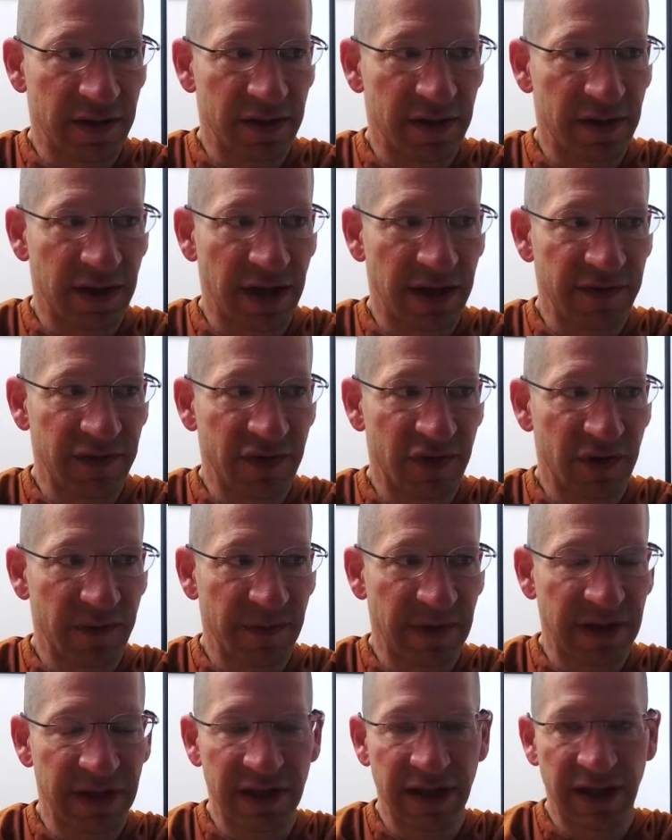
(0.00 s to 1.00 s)
live
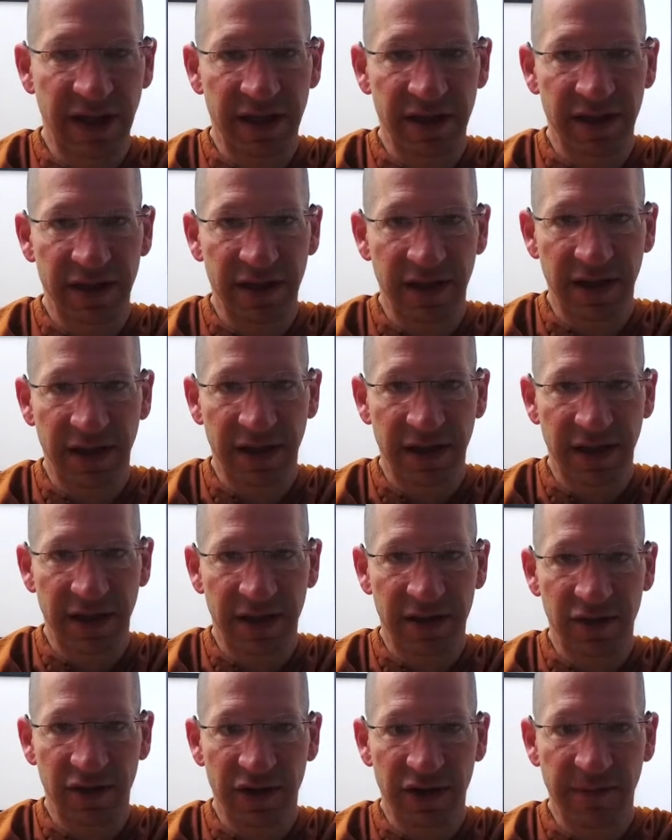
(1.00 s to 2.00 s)
stream and
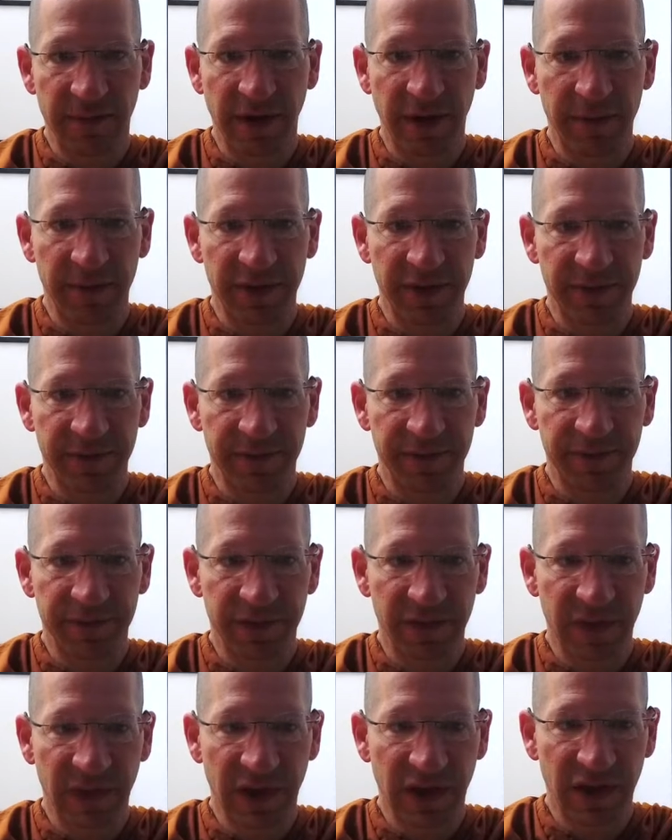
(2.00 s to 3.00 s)
look them up.
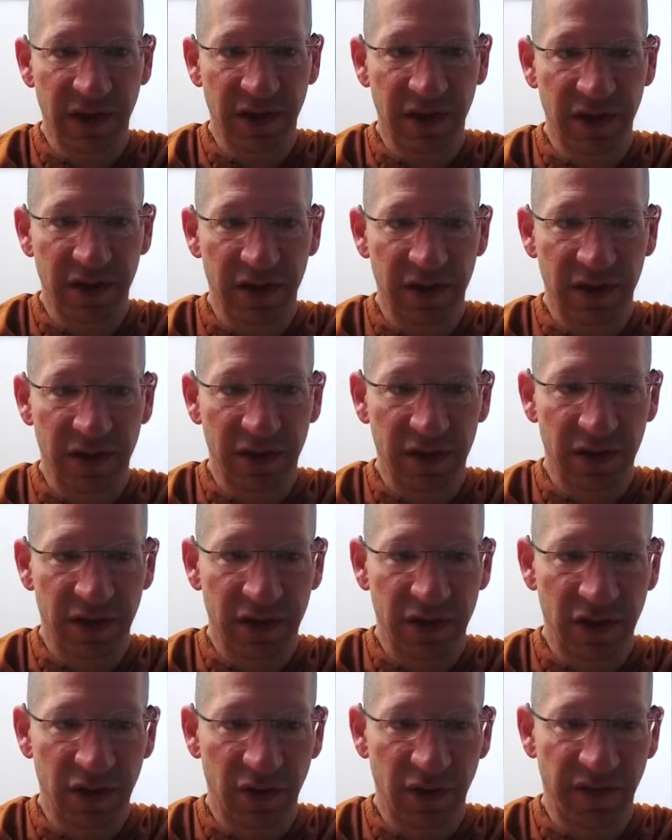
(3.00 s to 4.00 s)

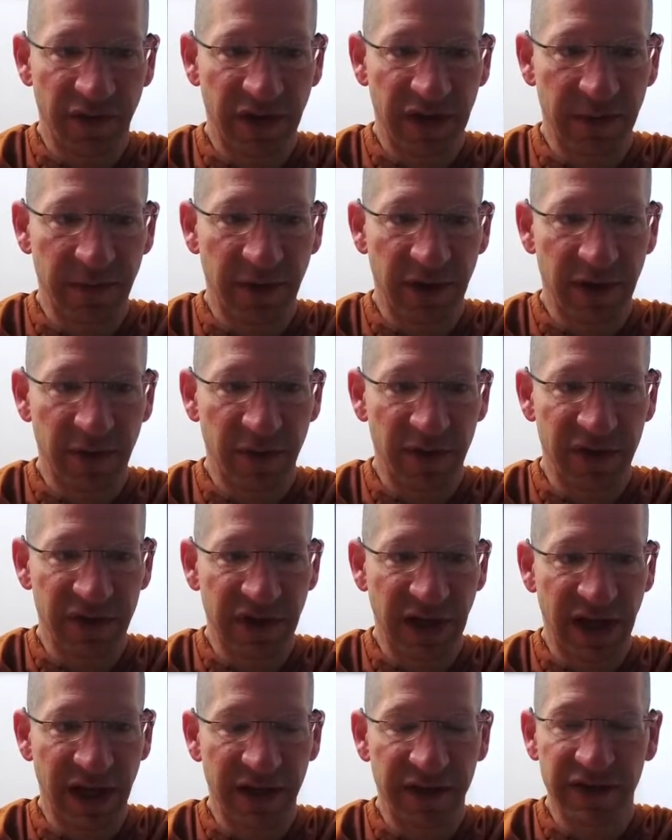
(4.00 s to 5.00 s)
So if anybody wants
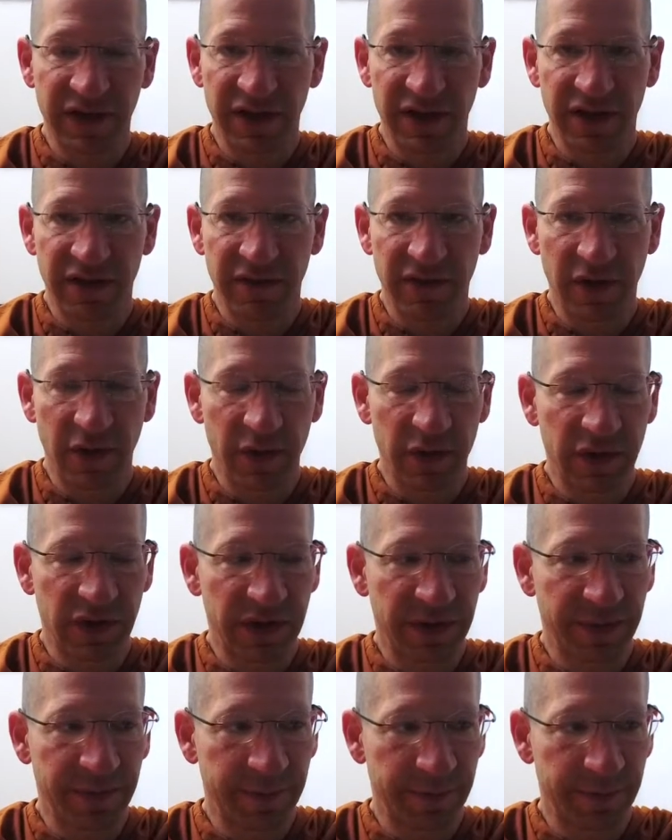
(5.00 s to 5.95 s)
to ask any of those,